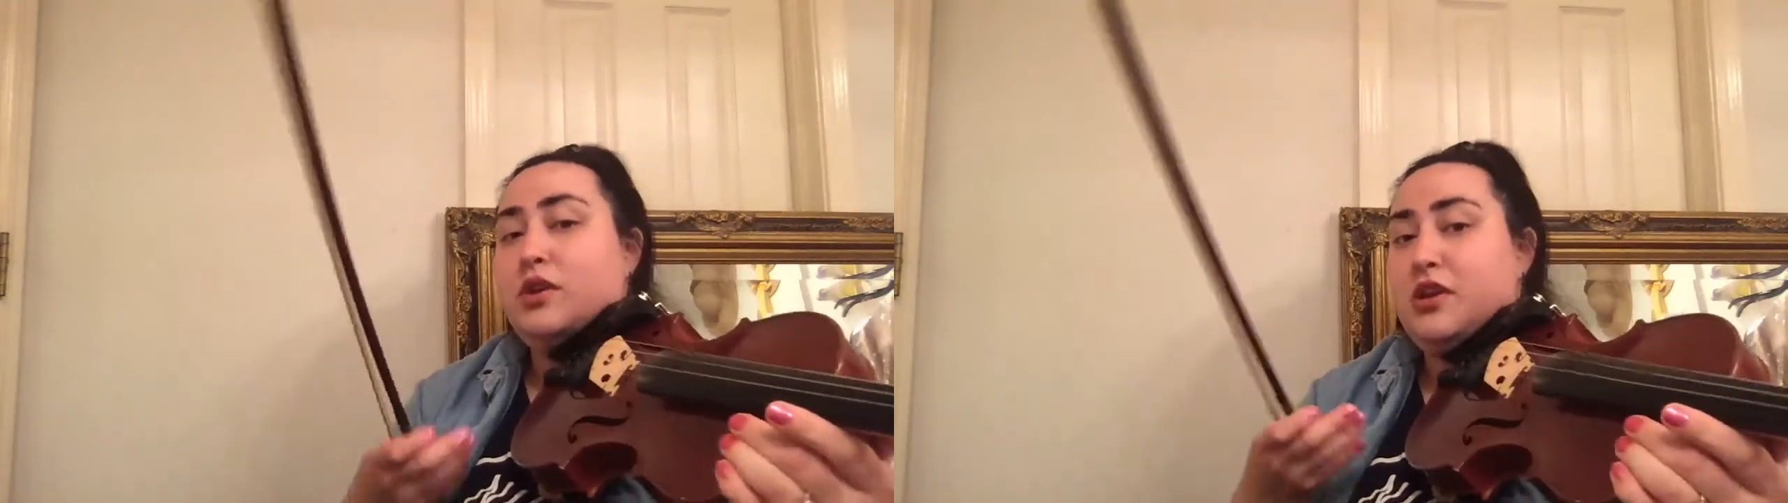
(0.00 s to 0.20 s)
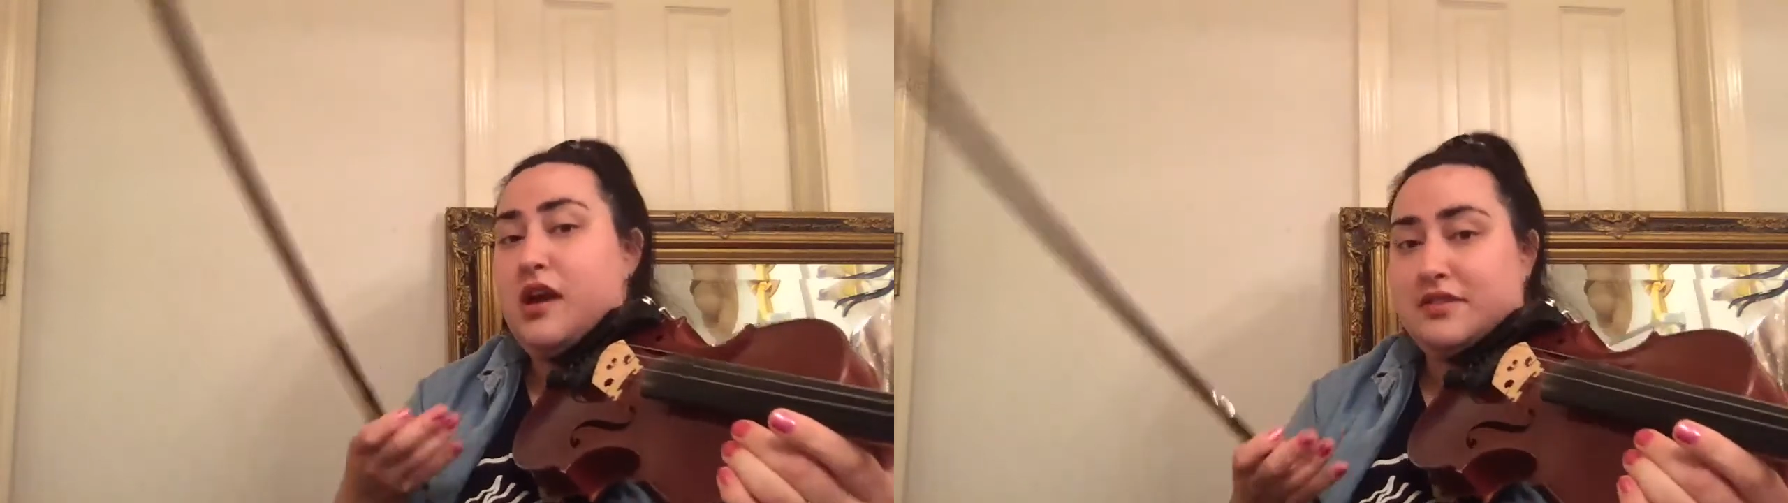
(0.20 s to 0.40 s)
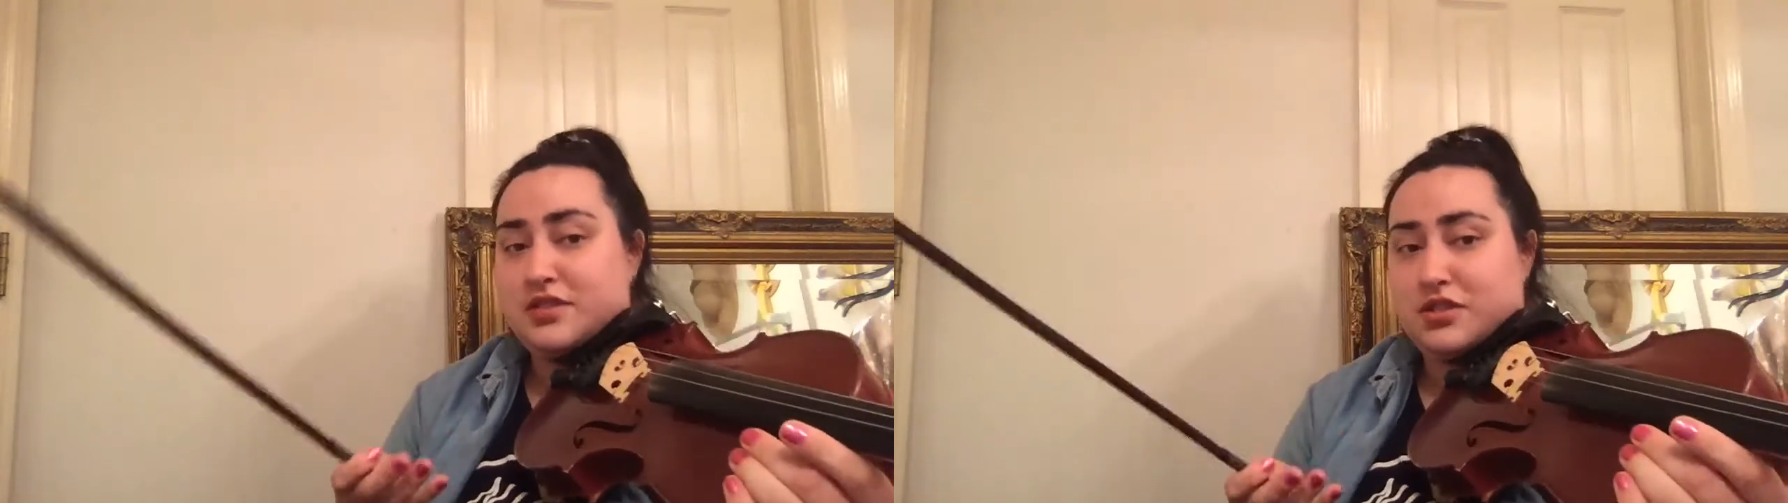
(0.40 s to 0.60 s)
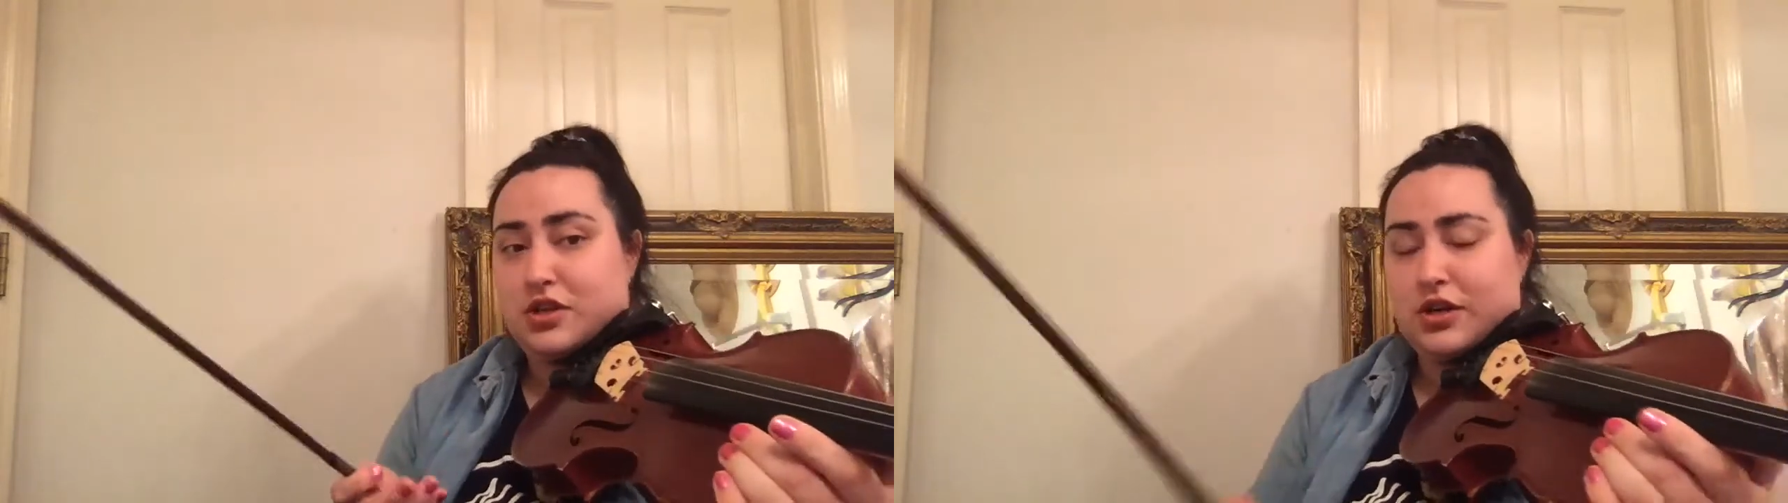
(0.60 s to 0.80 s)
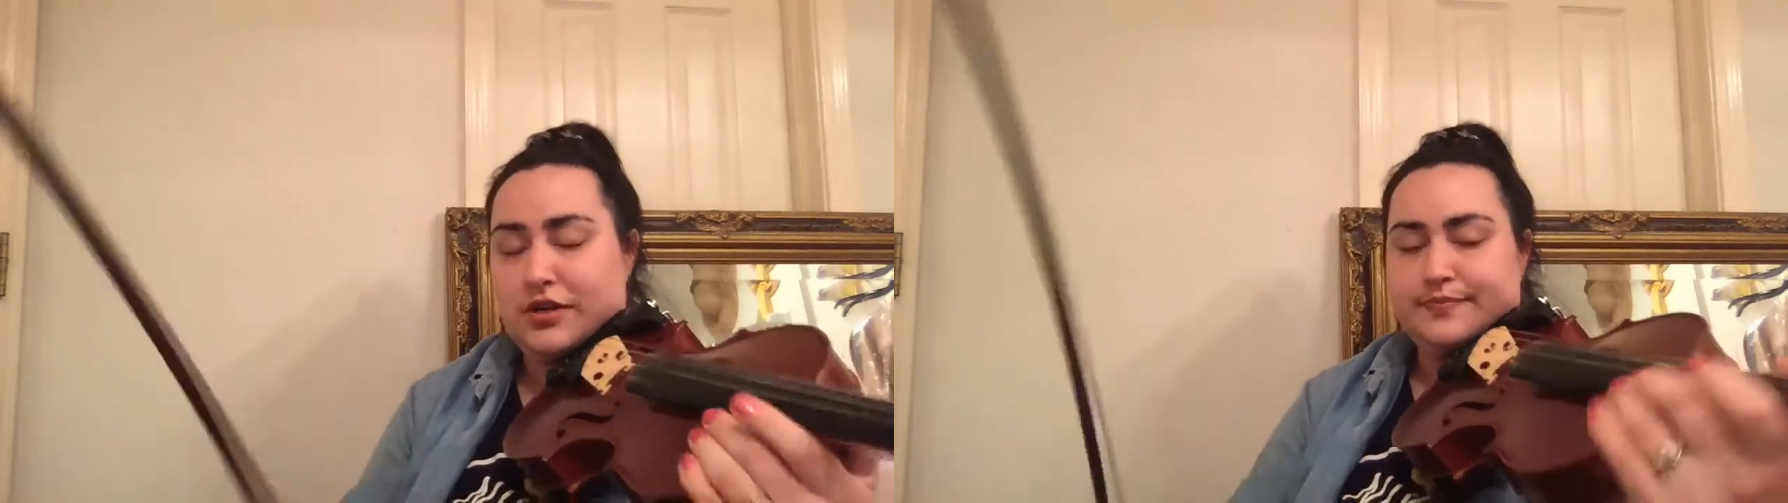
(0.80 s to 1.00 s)
you have a
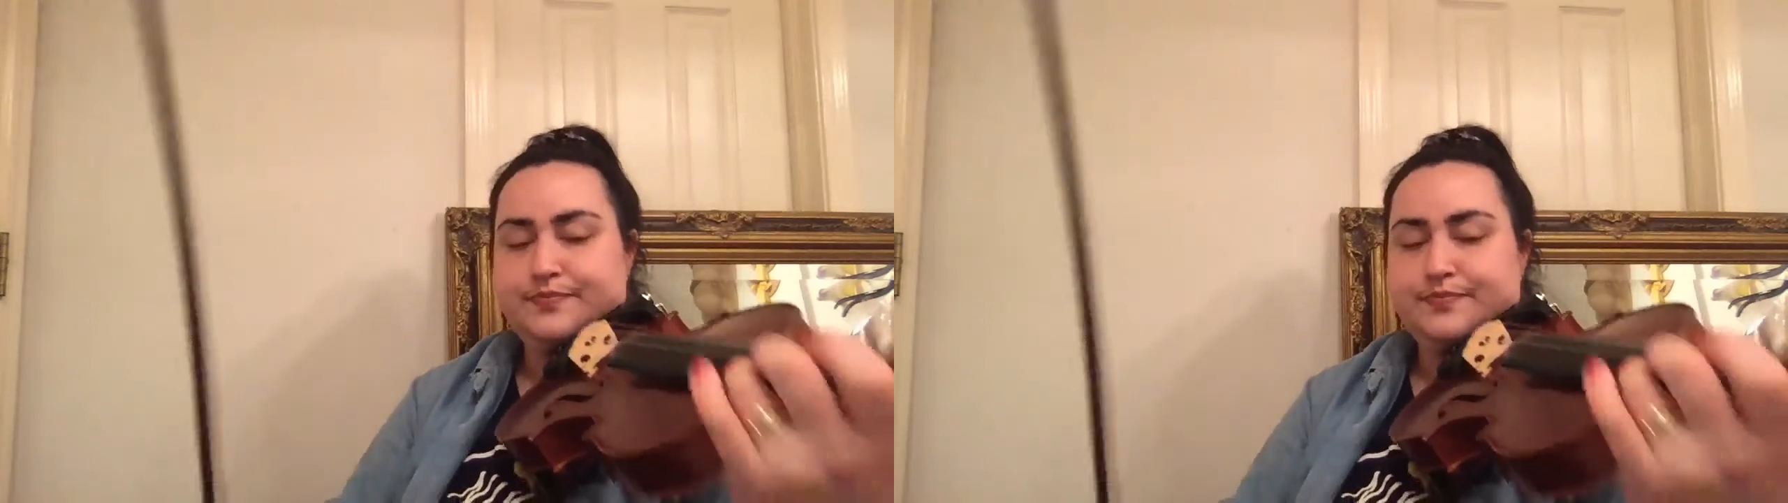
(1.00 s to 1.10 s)
slur,